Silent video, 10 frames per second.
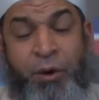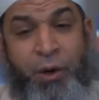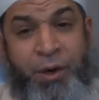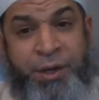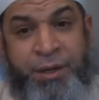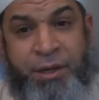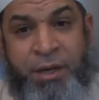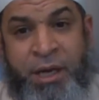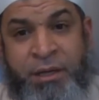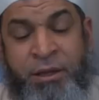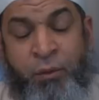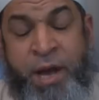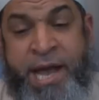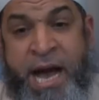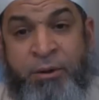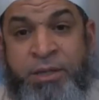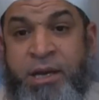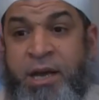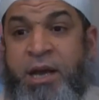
earn uh, their way out.